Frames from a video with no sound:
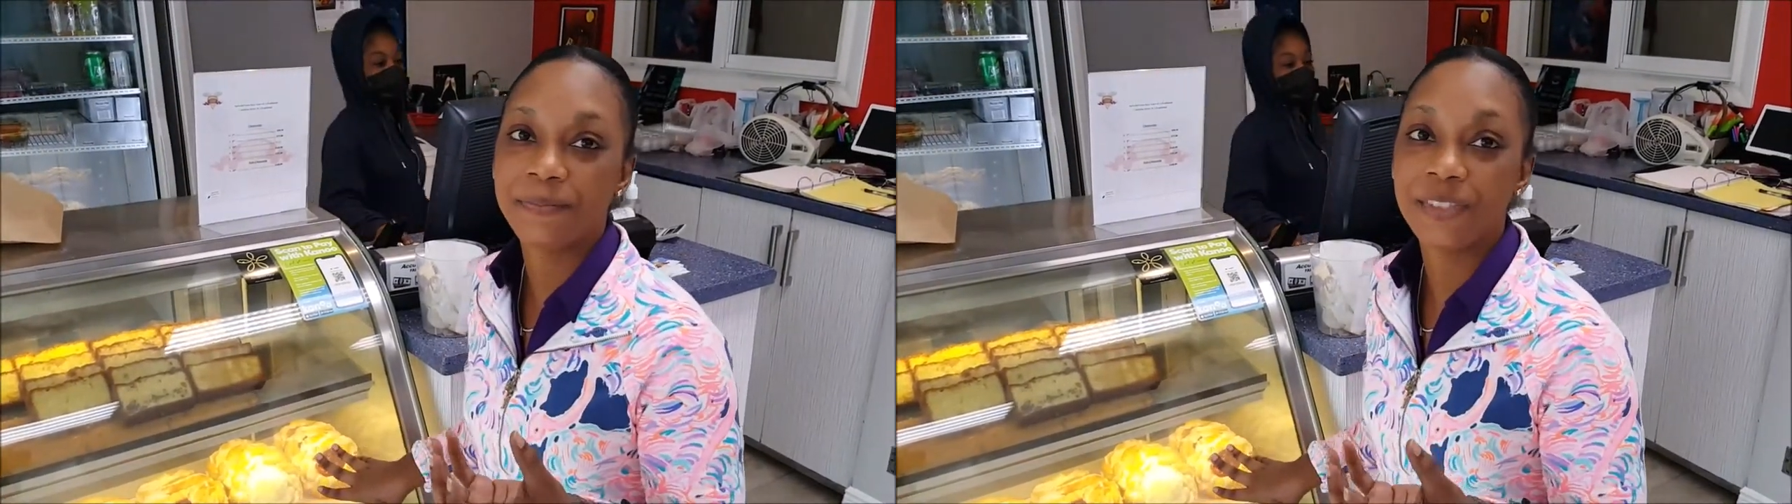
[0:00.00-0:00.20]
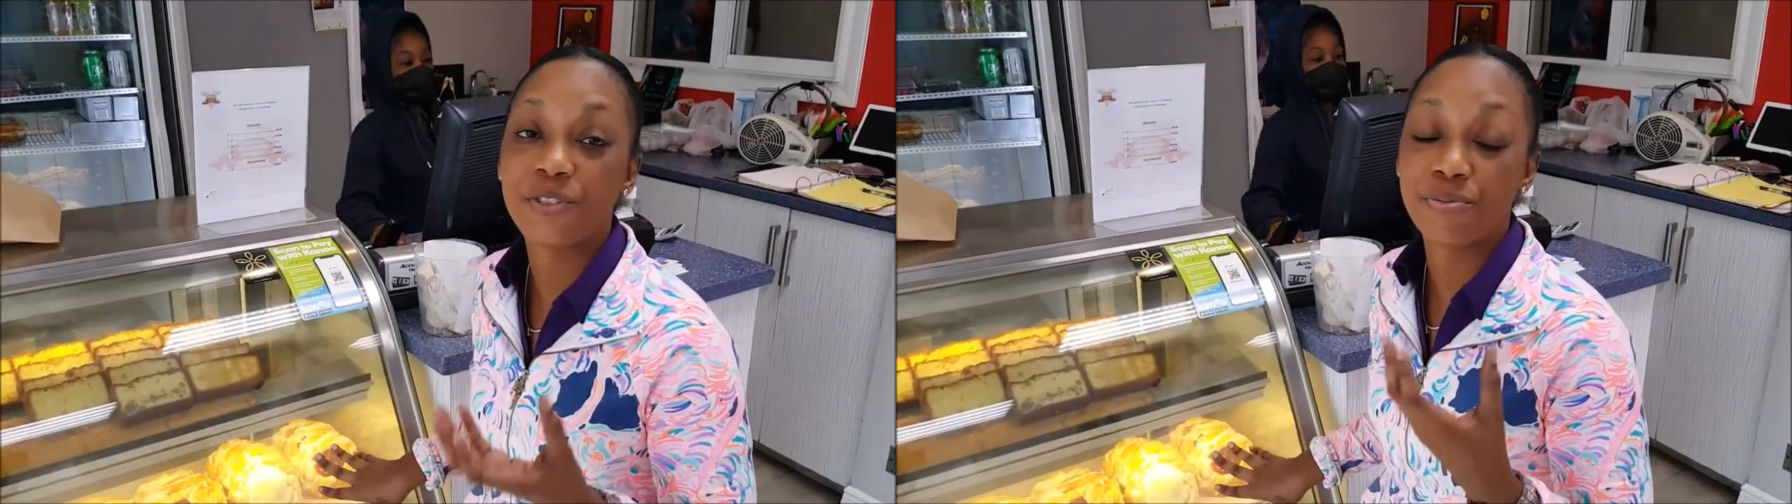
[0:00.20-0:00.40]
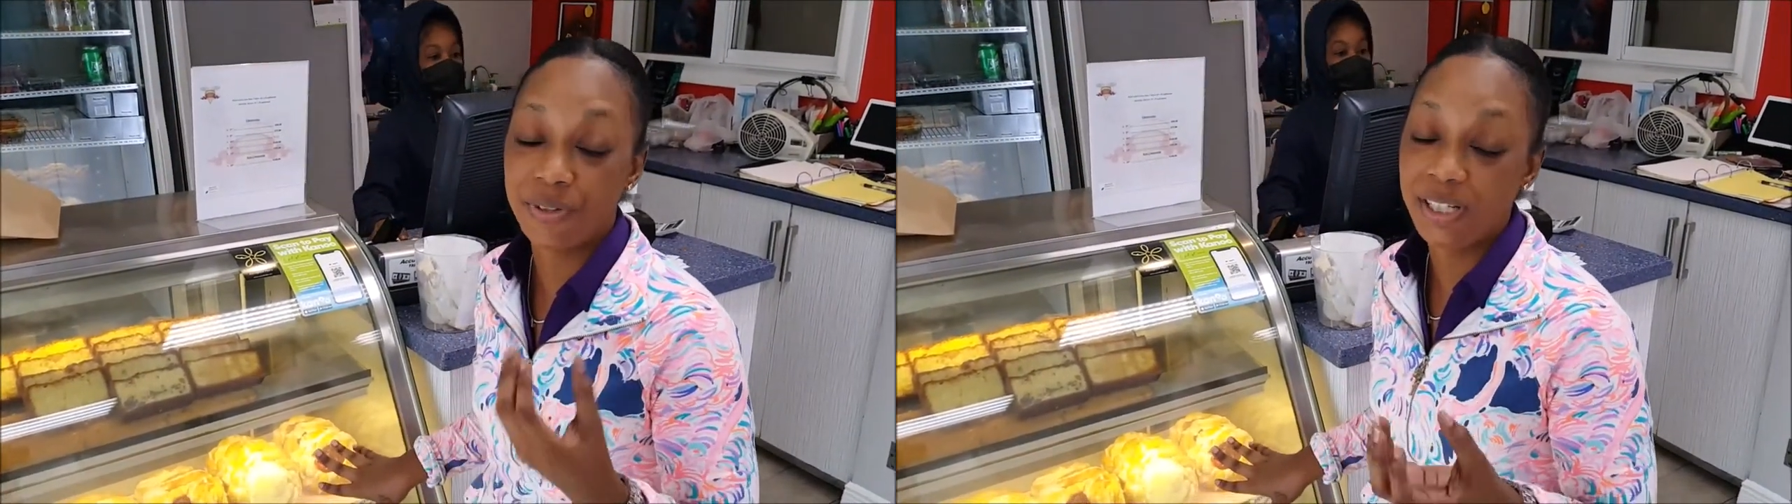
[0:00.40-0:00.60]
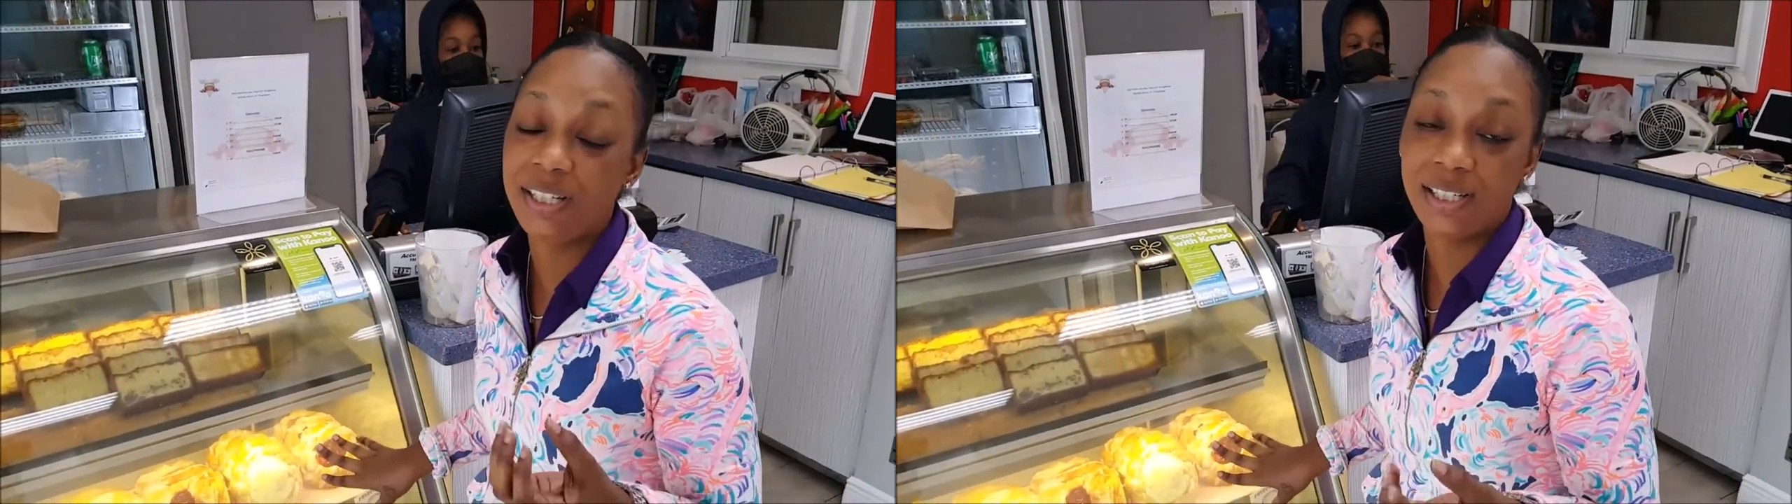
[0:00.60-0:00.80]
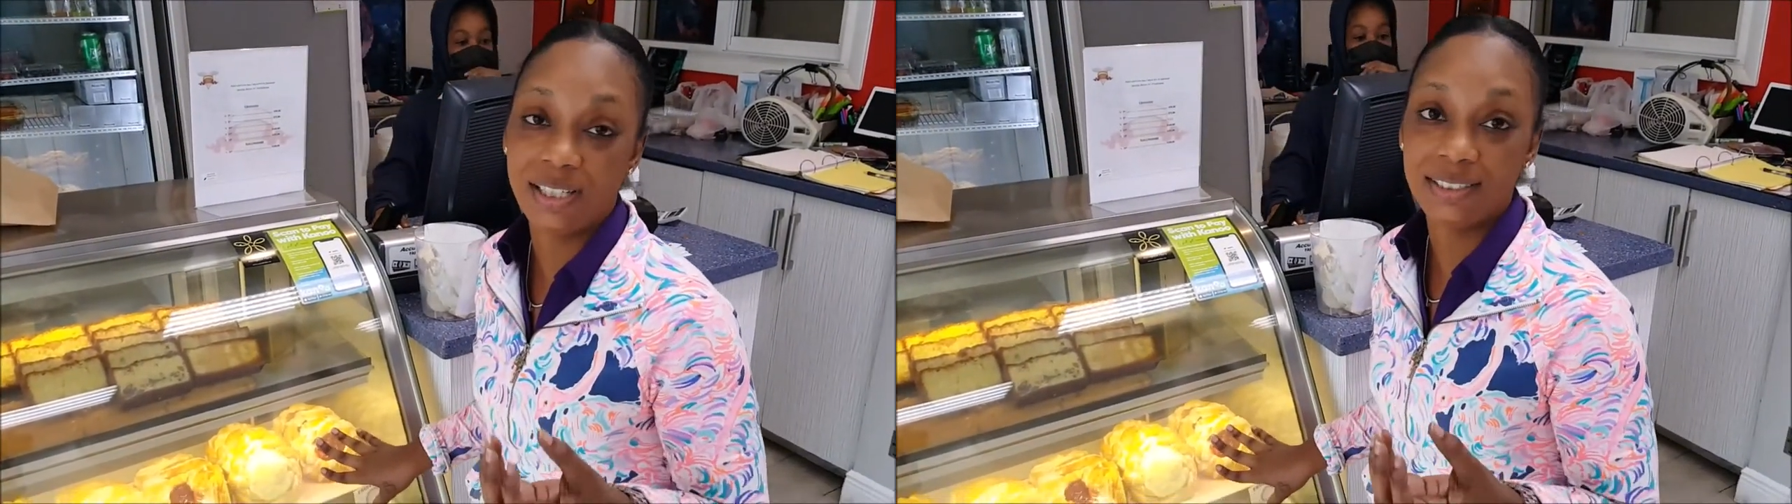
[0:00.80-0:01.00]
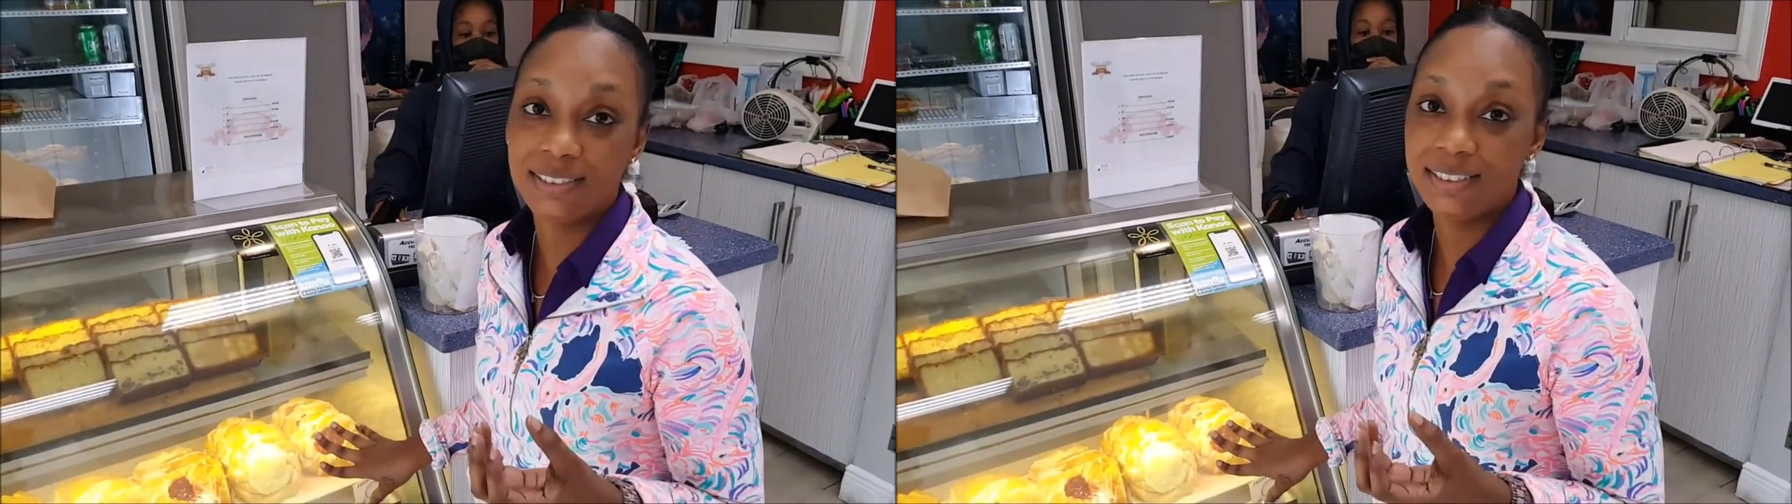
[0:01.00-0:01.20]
It's really good.